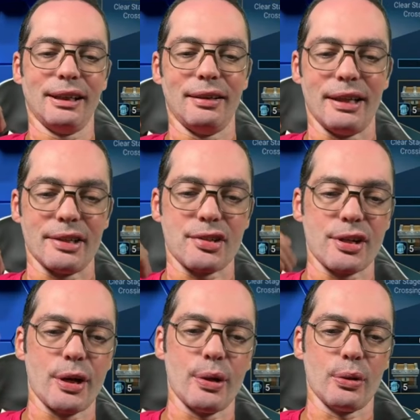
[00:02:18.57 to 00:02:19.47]
Alright,
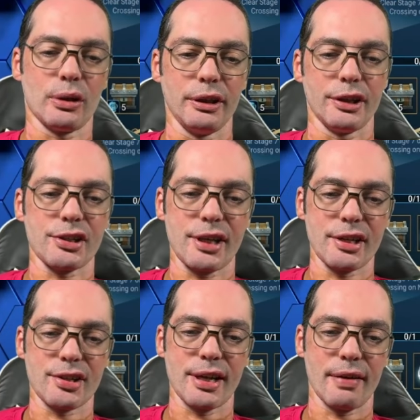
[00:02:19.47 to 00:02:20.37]
so clear
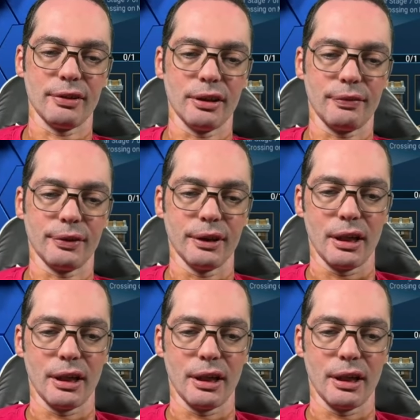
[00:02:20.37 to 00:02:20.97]
Stage 7 of